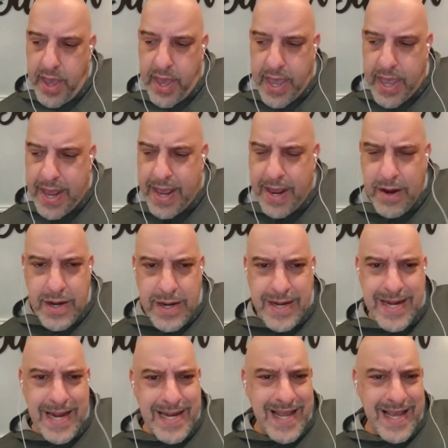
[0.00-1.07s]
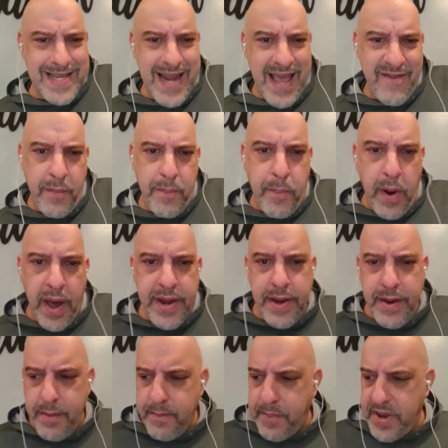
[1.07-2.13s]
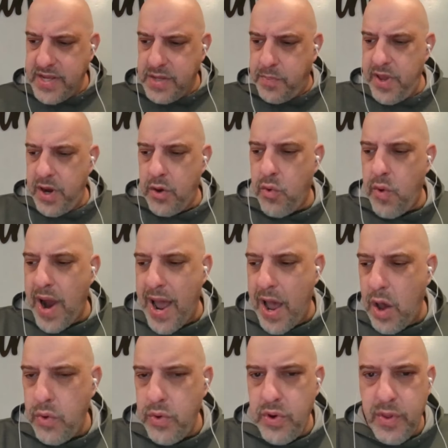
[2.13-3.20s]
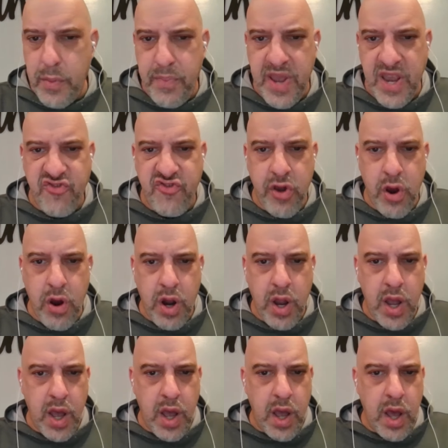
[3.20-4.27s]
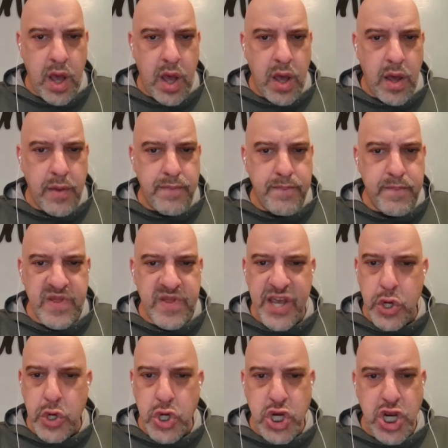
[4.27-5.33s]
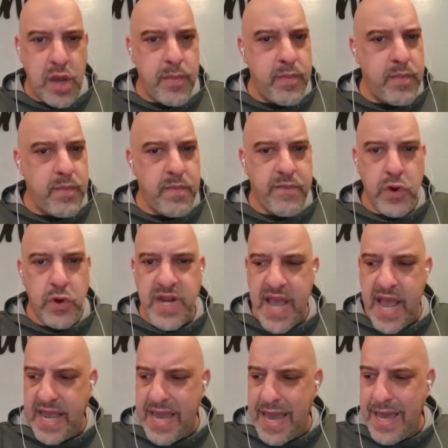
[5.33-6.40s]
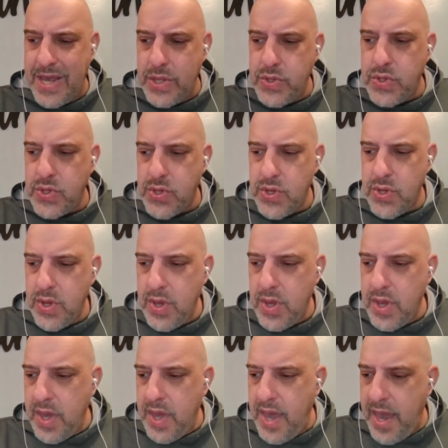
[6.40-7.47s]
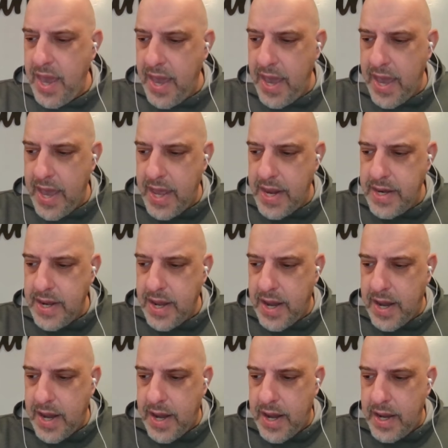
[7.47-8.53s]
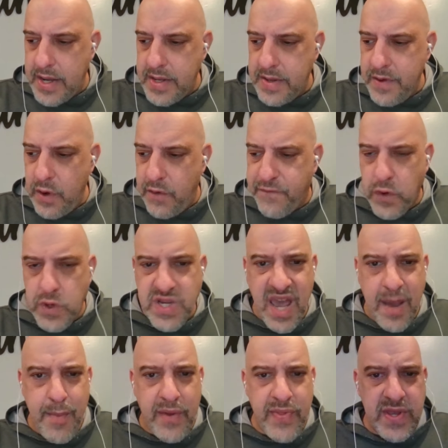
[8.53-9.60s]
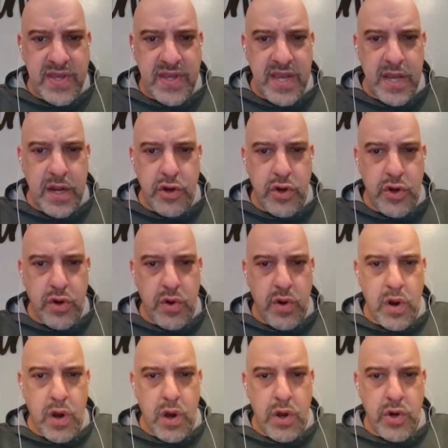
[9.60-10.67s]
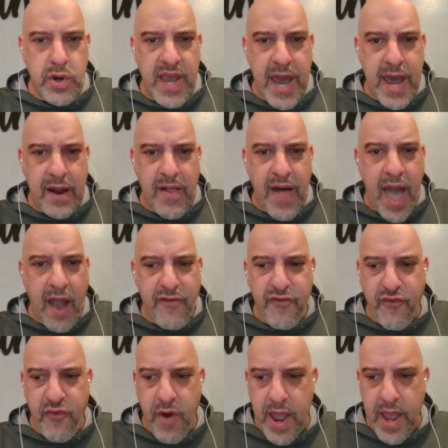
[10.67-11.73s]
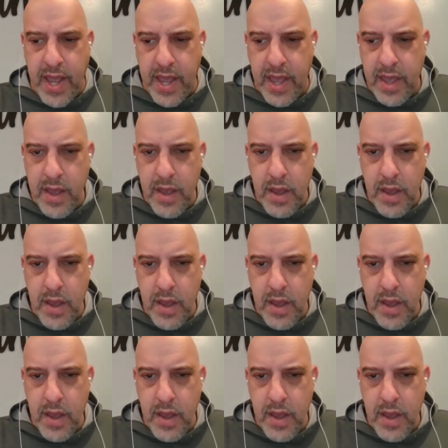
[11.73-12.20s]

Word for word: It doesn't have a button, but has been around the Patriarca leadership for decades. And, uh, you know, first came on the scene under uh, under Cadillac Frank